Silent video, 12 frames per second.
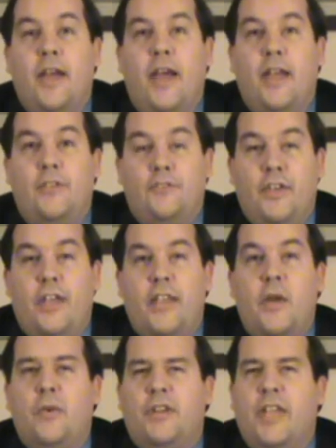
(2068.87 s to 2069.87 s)
and said
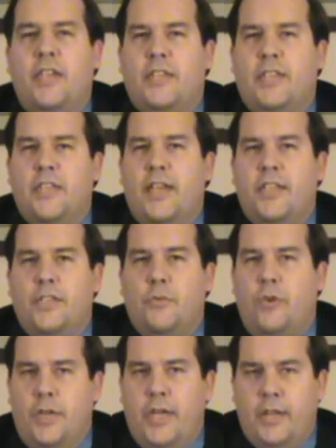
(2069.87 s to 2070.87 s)
they were teaching things that
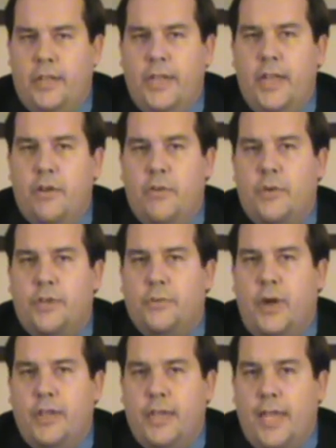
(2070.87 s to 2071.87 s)
were illegal, which
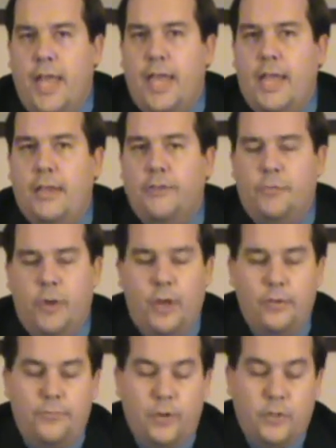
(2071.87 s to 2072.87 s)
wasn't the case.
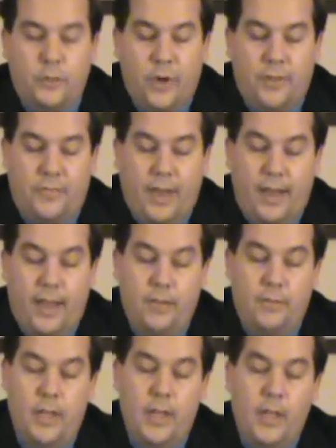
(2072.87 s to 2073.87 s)
Well, verse 25.
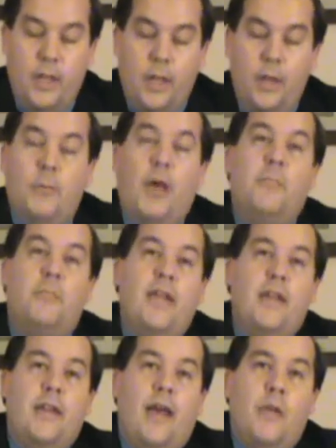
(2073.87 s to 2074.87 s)
About
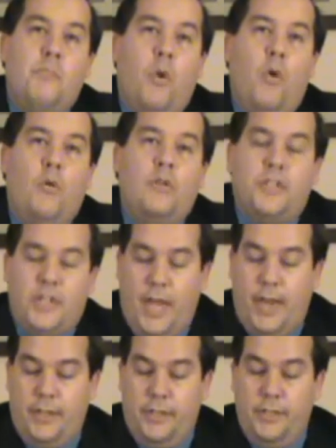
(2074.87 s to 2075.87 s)
midnight, Paul and
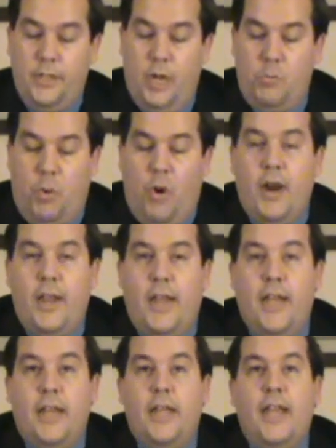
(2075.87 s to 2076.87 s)
Silas
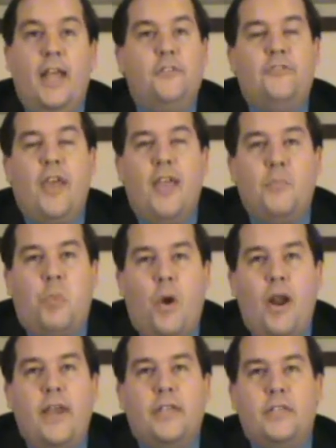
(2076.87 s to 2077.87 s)
prayed and sang
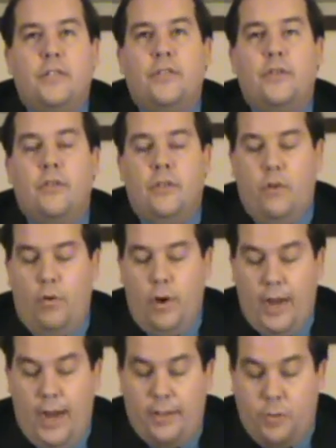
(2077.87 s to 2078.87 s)
praises to the
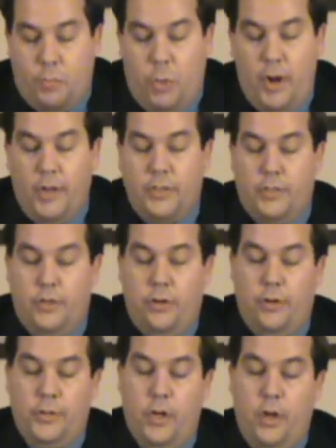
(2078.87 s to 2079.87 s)
Lord, and the
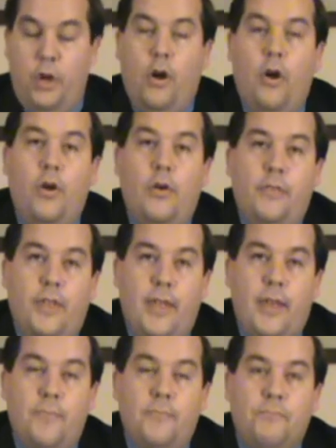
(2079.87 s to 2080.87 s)
prisoners heard
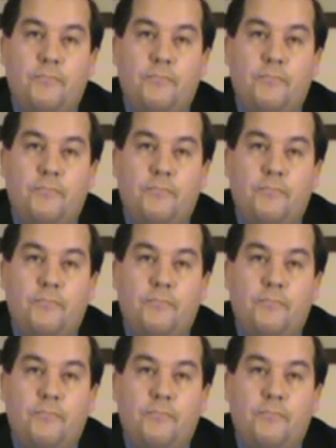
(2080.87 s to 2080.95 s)
them.